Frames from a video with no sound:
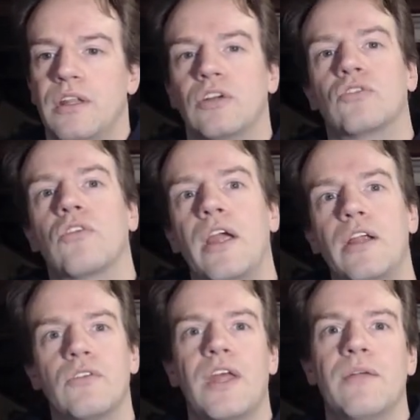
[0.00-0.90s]
the
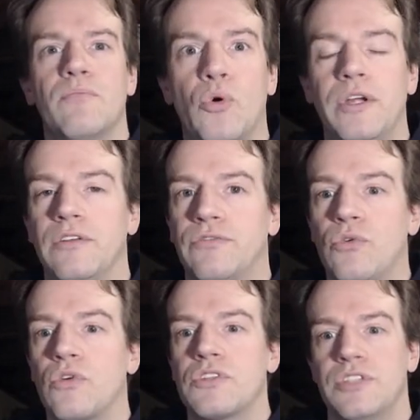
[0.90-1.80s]
greater that buoyant
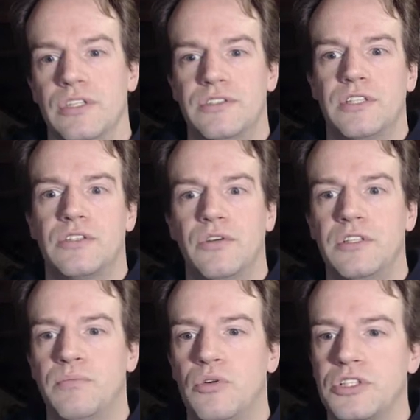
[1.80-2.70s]
force is that's
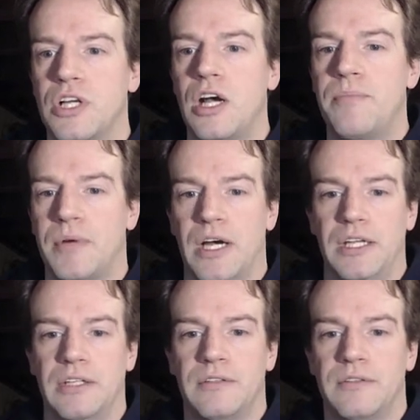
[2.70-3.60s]
going to push up
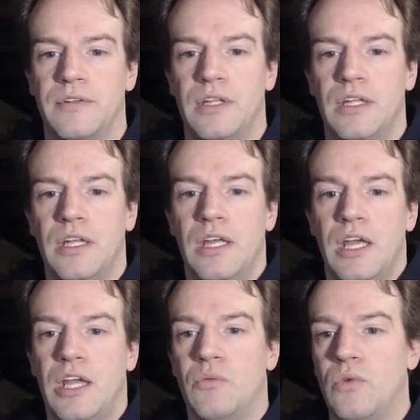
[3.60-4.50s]
on it.